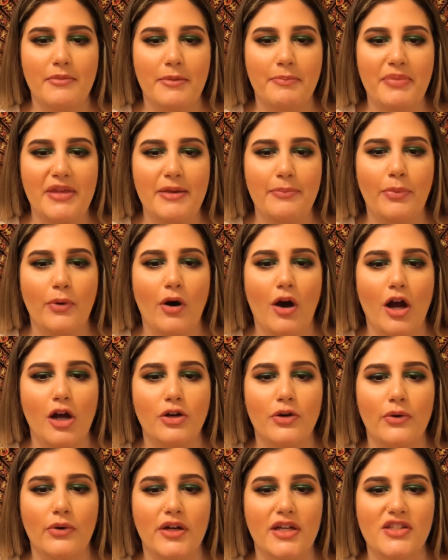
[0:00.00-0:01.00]
People are
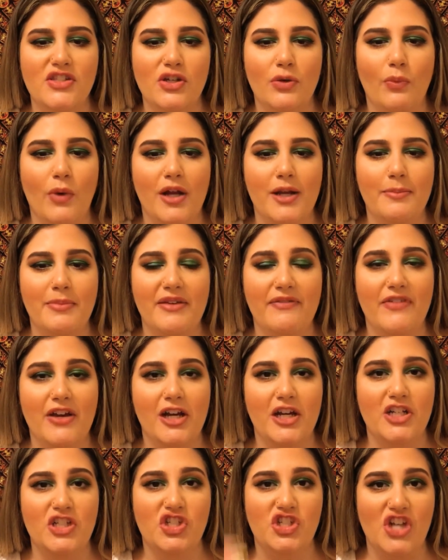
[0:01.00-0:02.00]
going to want to be
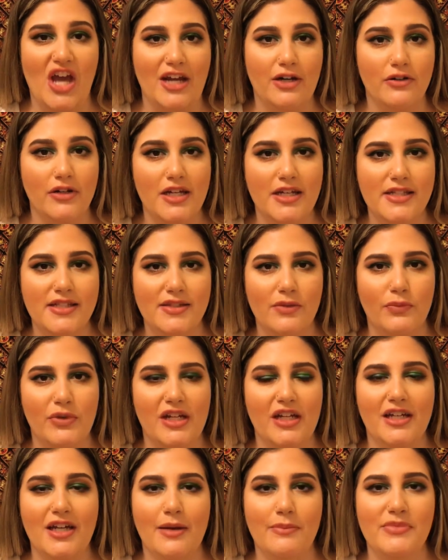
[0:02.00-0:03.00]
very generous when
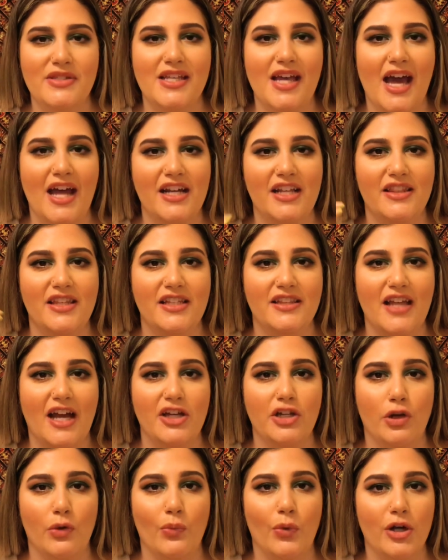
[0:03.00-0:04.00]
it comes to anything that
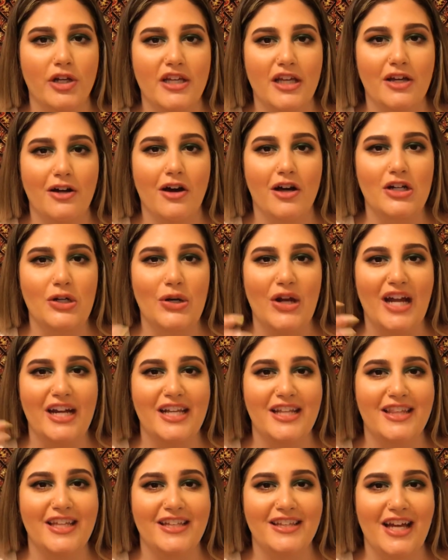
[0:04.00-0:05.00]
you're working on or
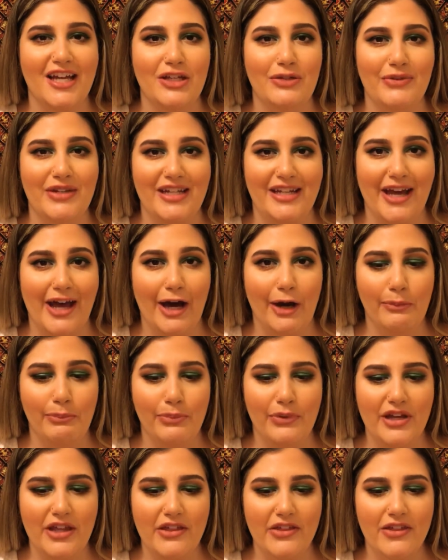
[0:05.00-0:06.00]
anything that you need help
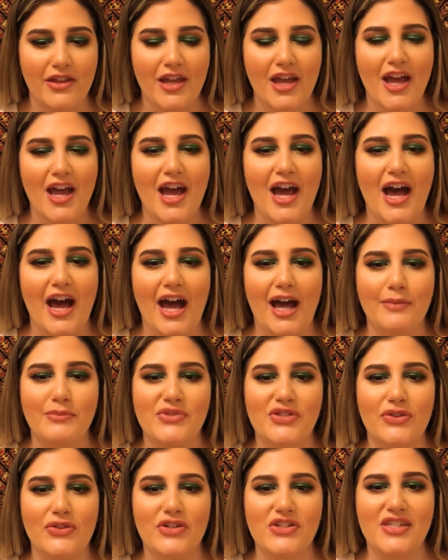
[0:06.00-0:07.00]
with.
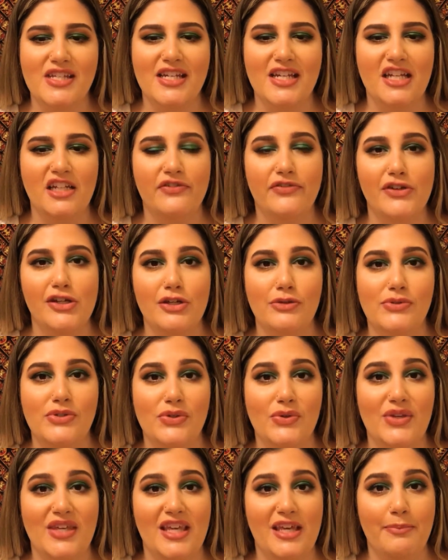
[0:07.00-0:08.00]
So there's a need for you
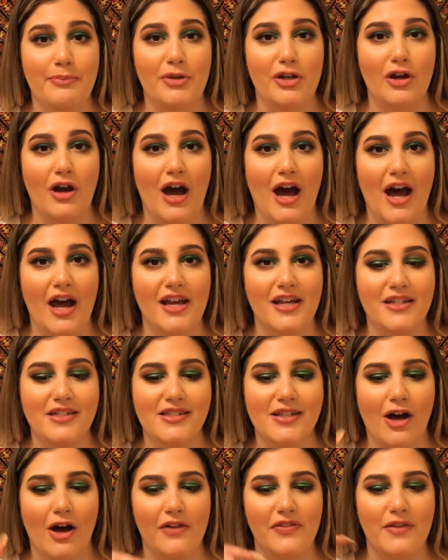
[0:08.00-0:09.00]
to keep your
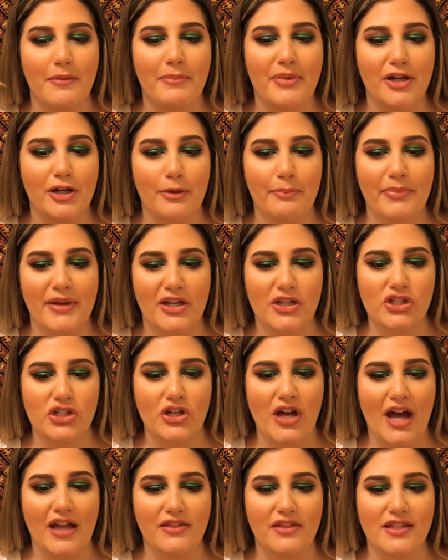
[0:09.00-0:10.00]
eyes on the bigger
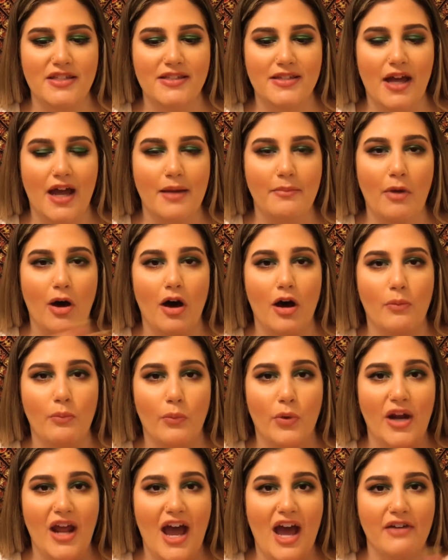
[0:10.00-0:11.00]
picture at this time on
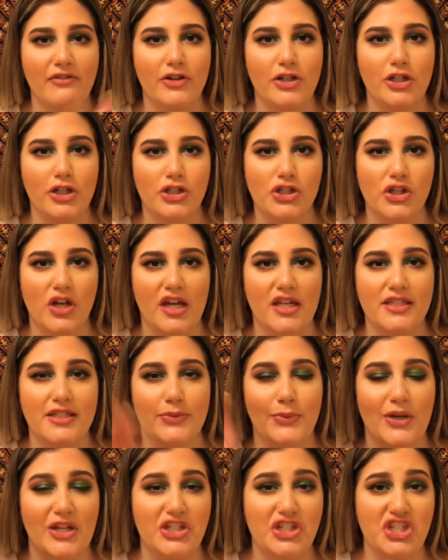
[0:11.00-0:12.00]
whatever you're trying
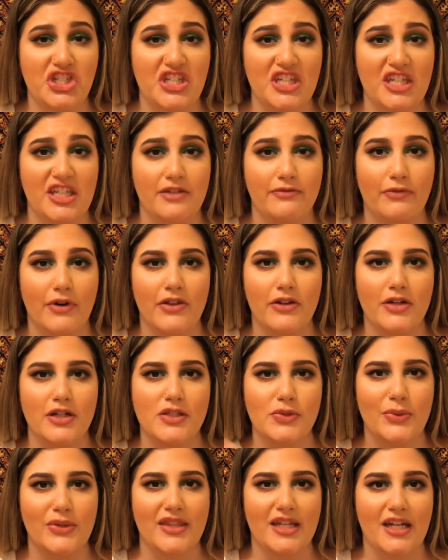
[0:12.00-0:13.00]
to achieve, whether
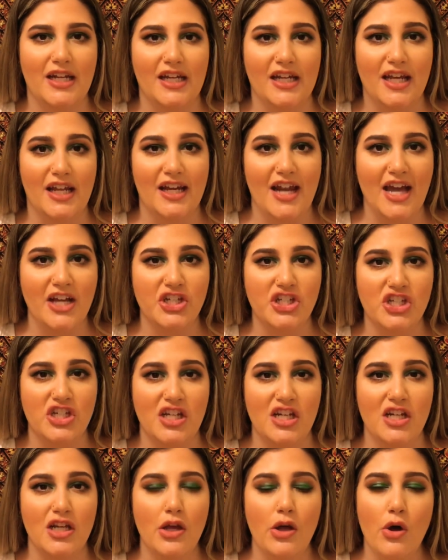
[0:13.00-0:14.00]
it's within a
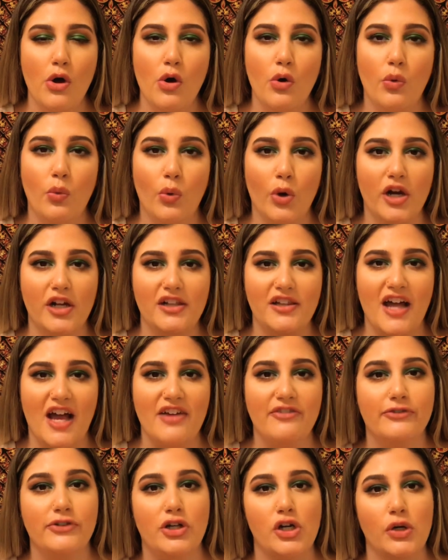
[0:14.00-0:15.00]
connection, work
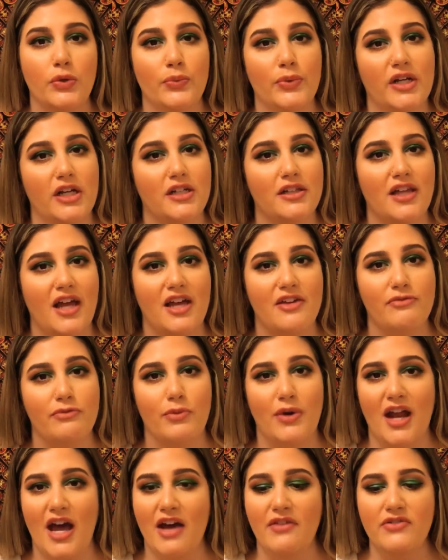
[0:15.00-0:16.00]
life, career life,
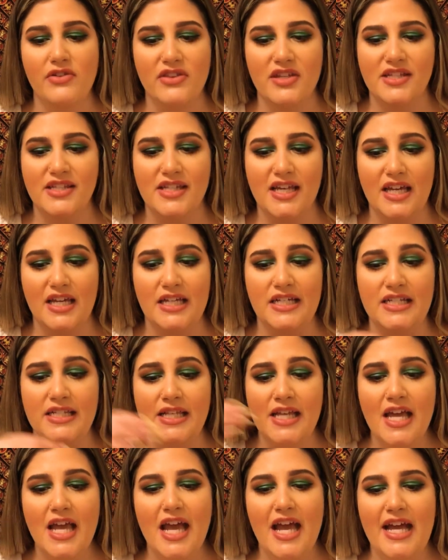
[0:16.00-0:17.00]
whatever this is.
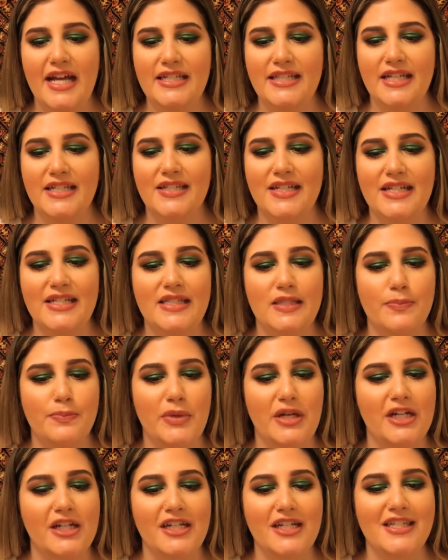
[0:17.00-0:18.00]
It says
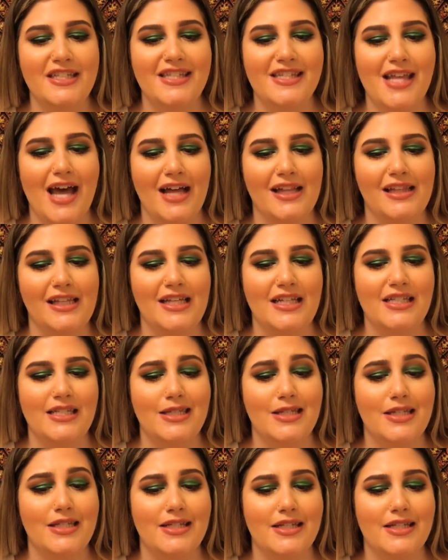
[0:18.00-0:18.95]
experience that leads to